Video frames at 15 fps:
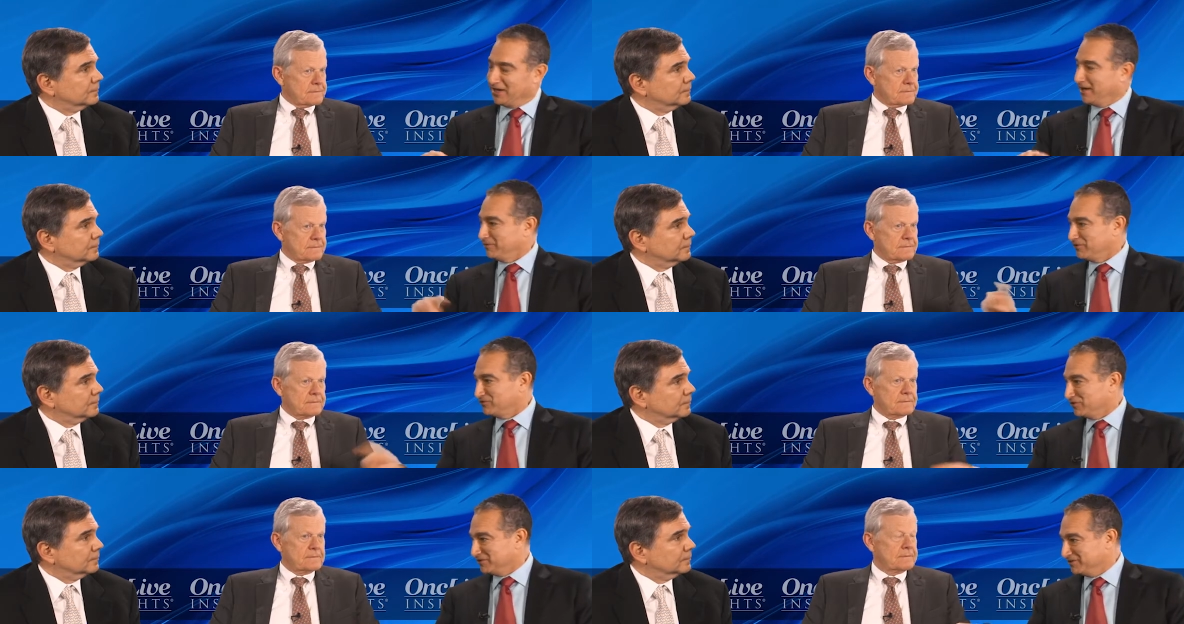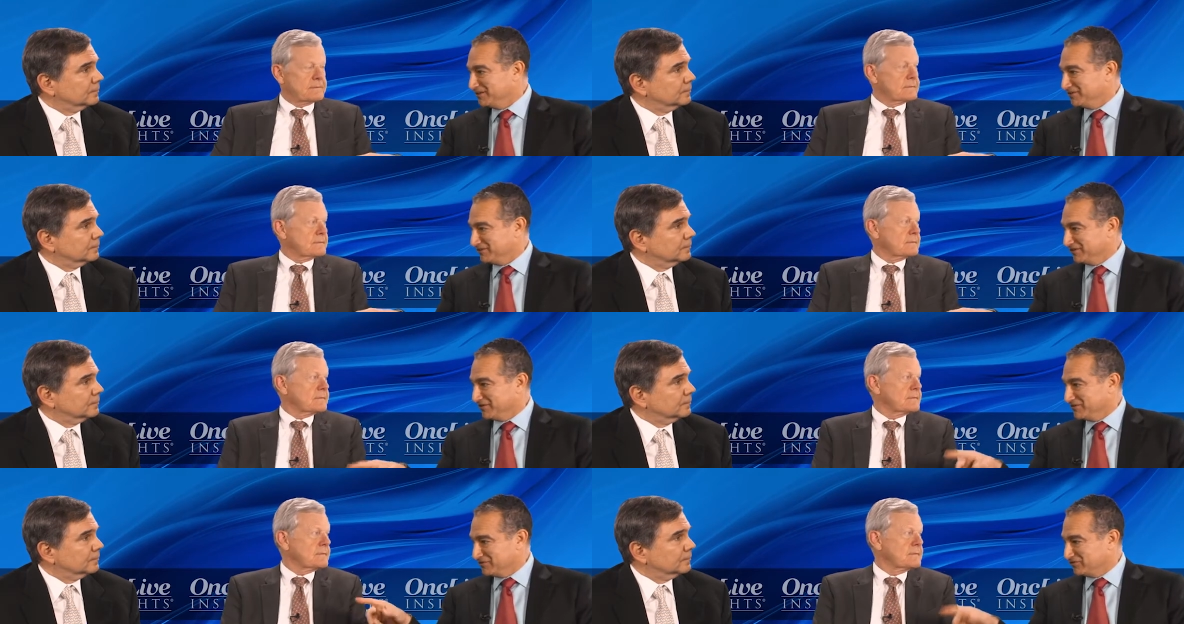Speaker 1: and I'm going to start
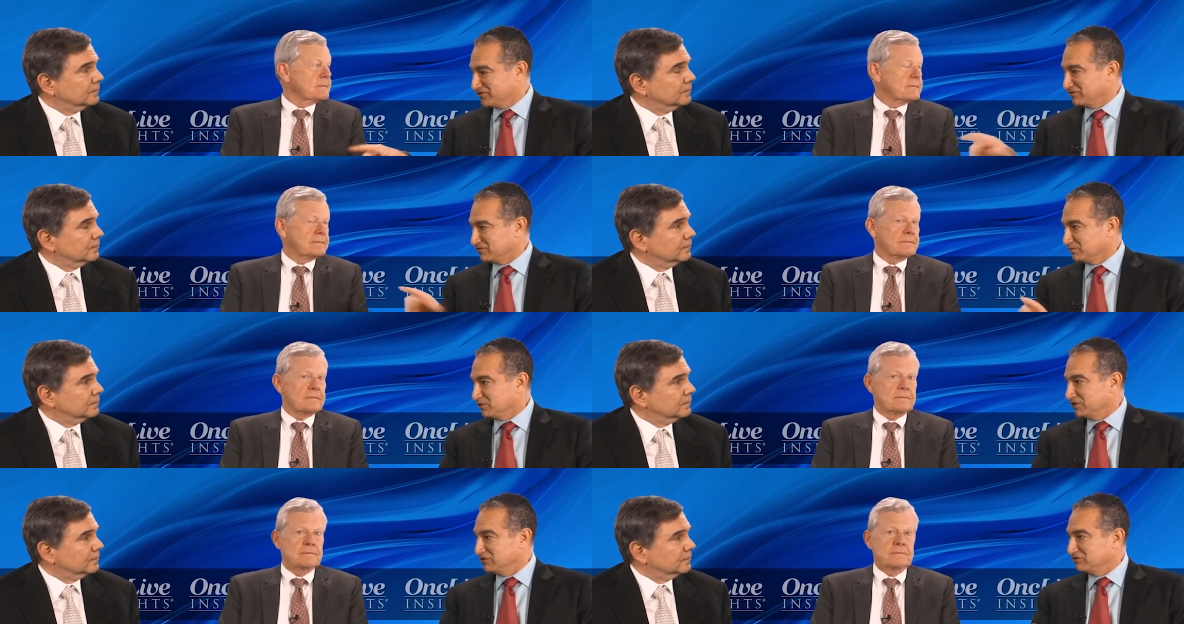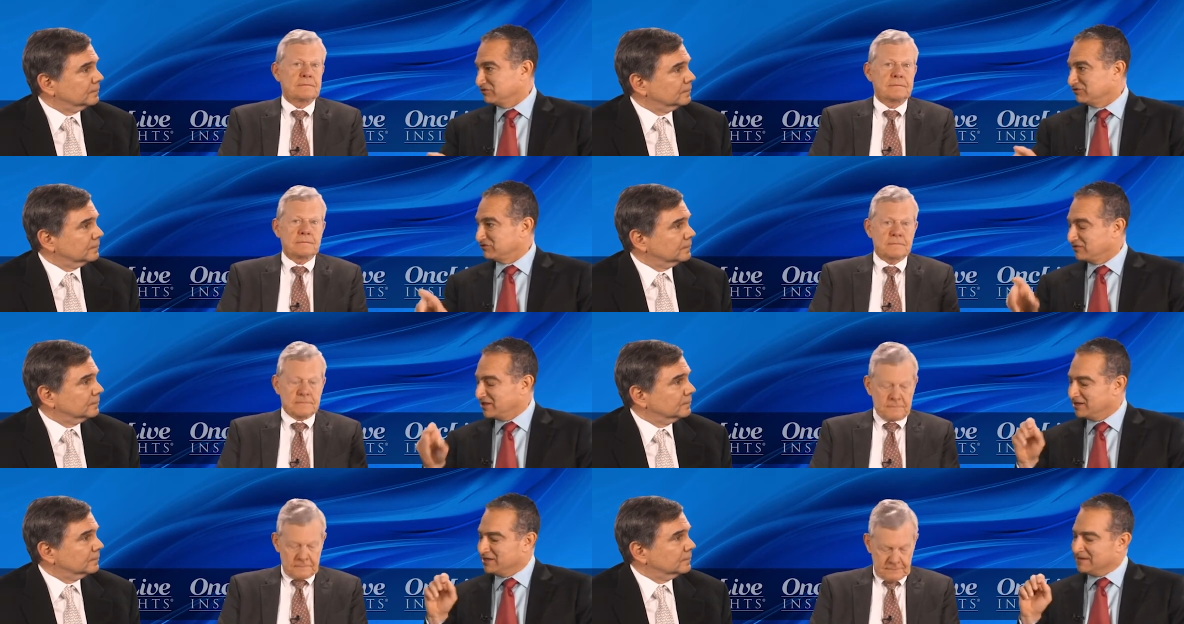teaching on this just from what you just
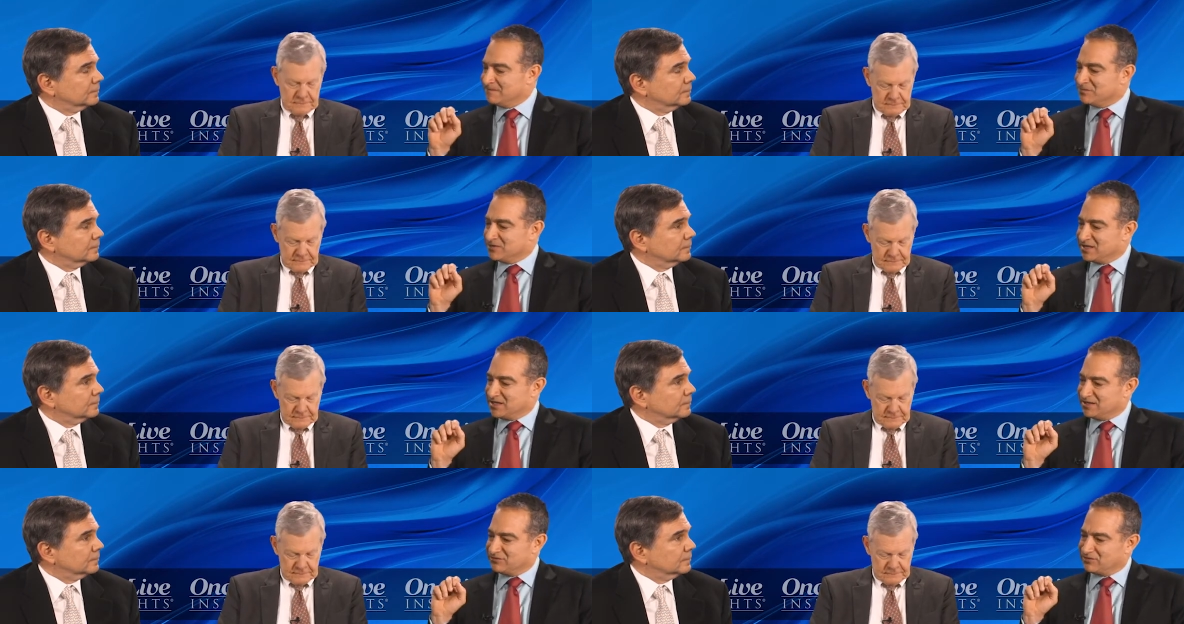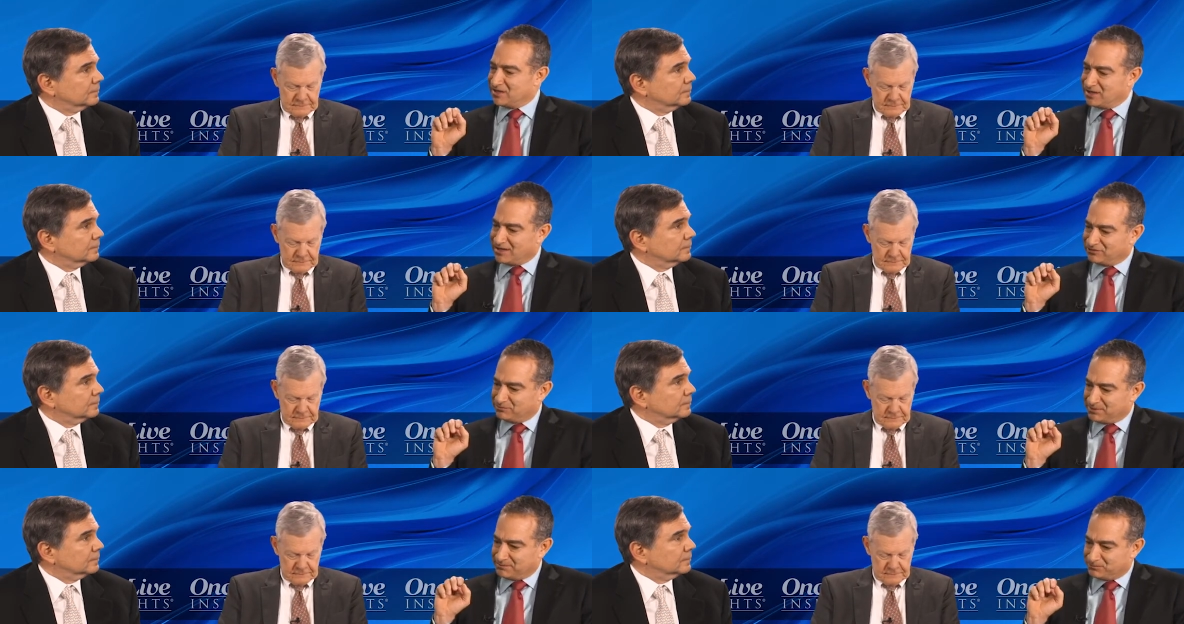said, is that I
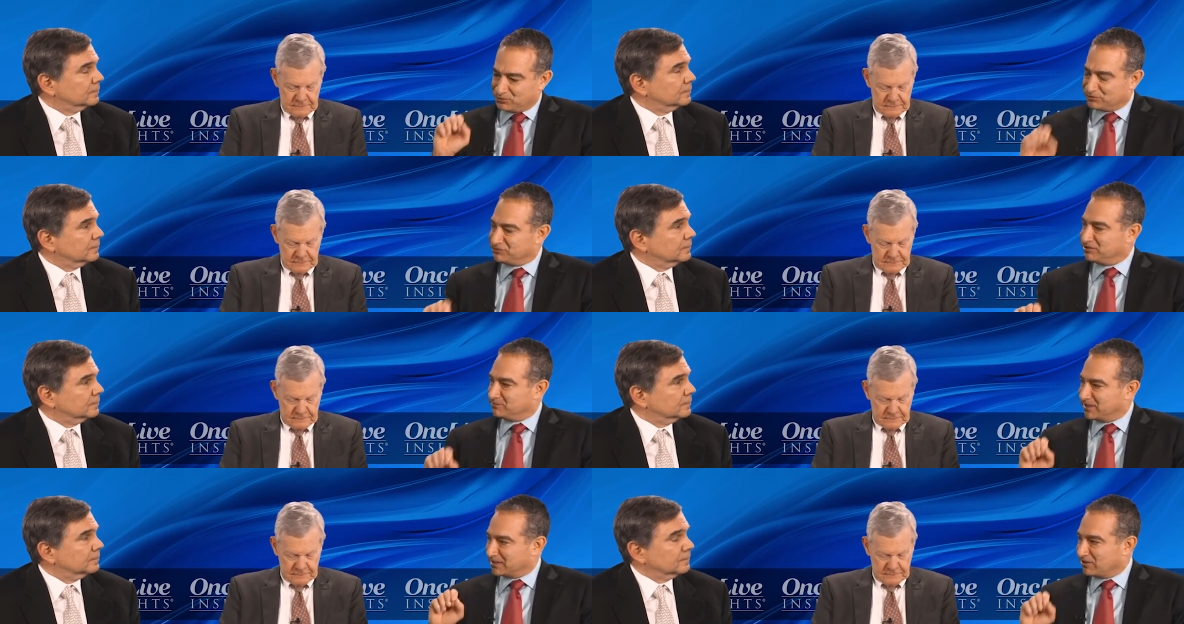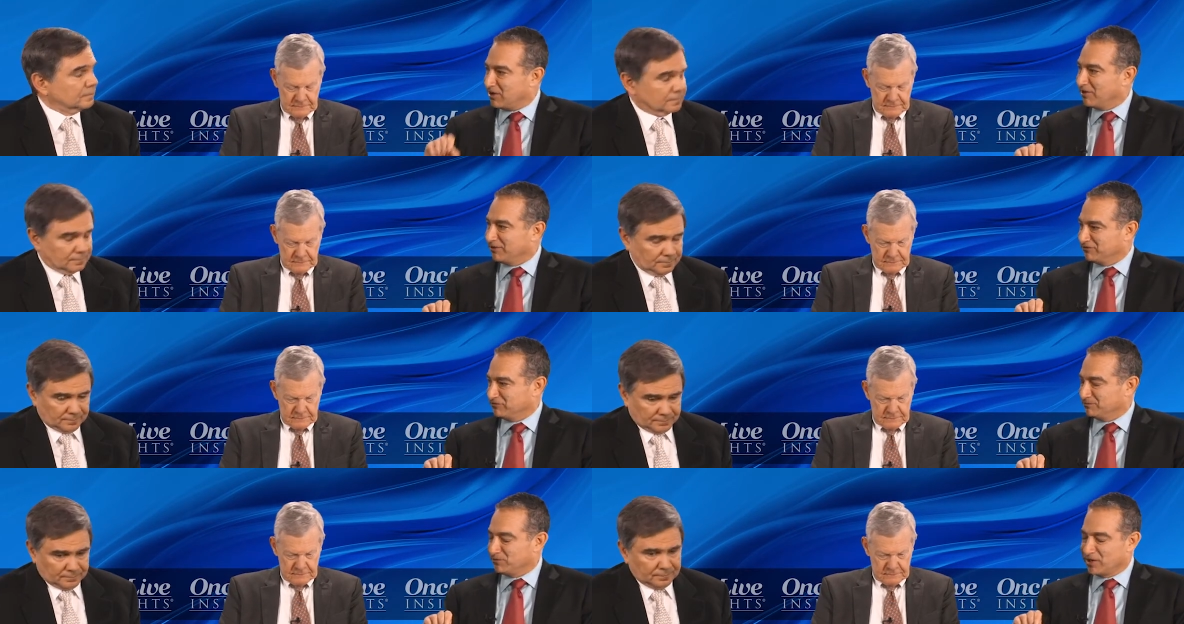should be pushing my
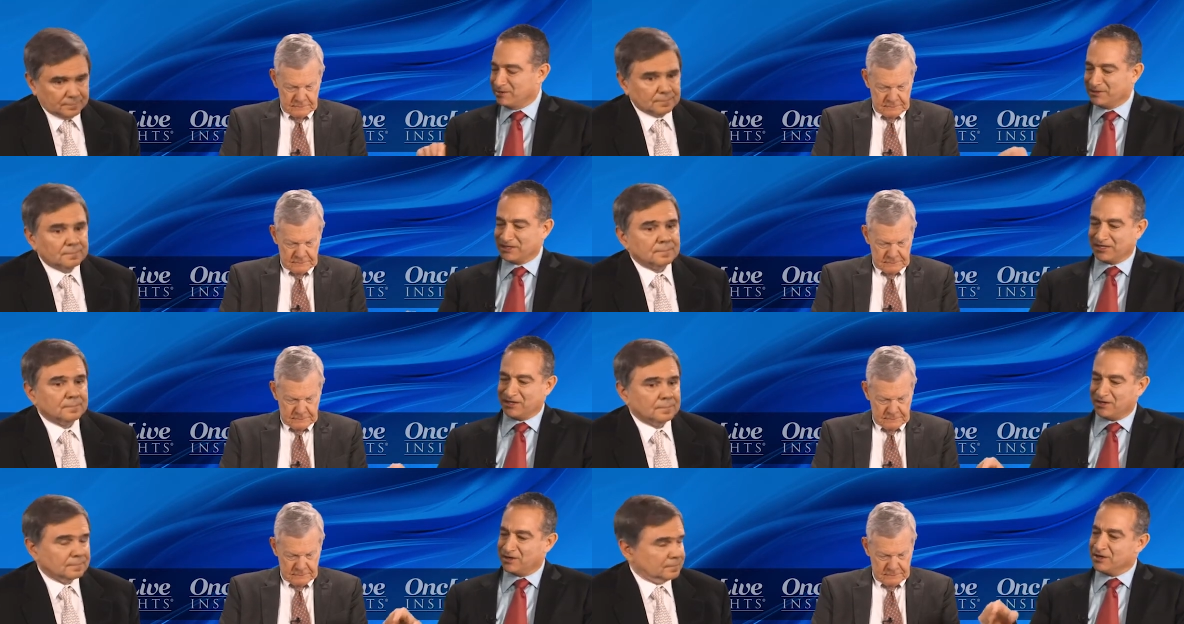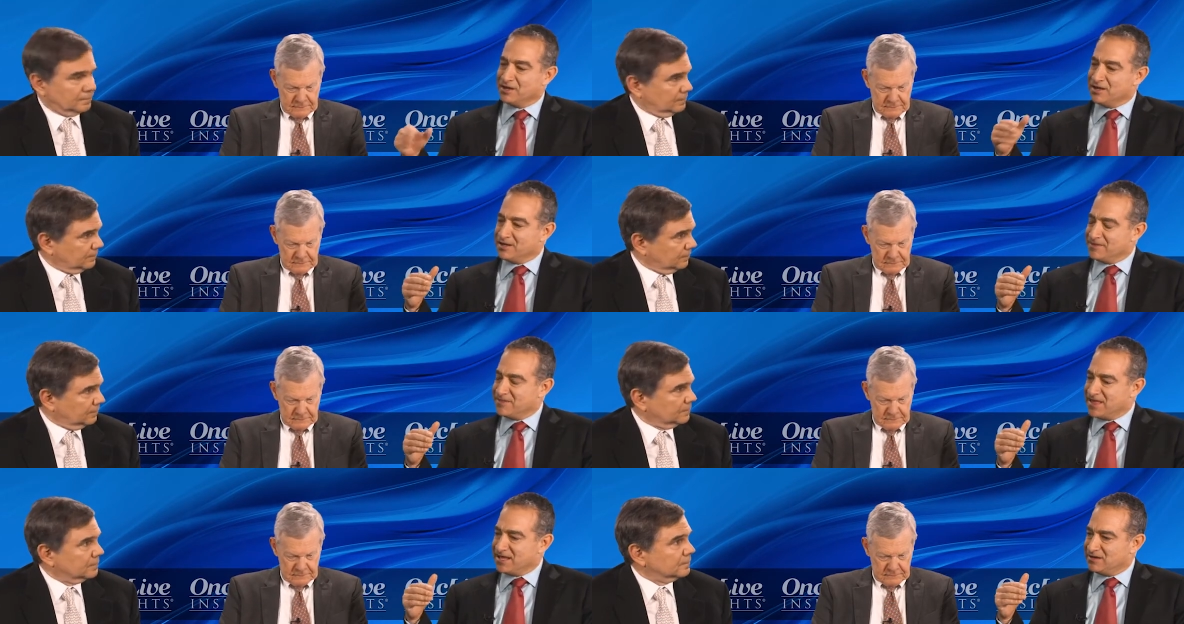colleagues in primary care
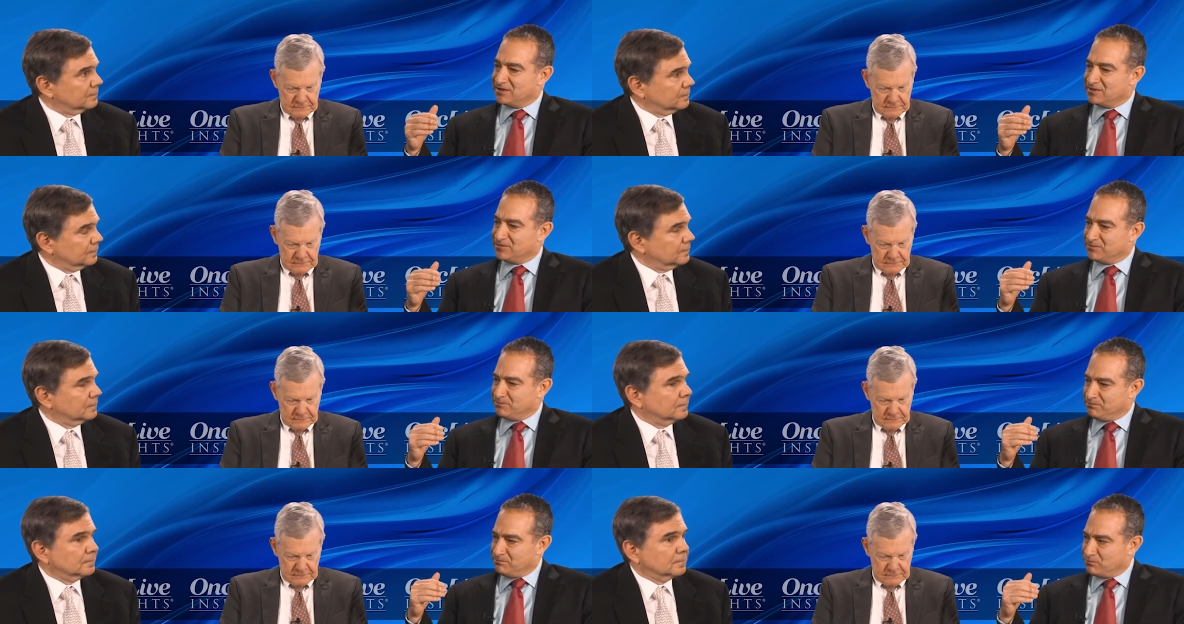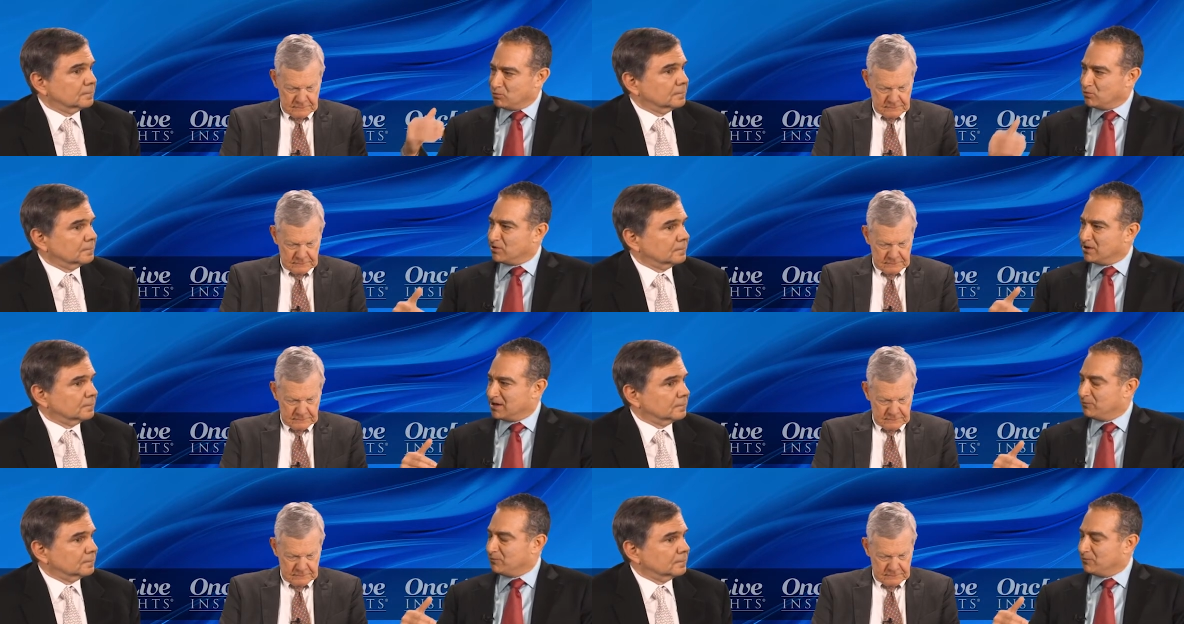that more.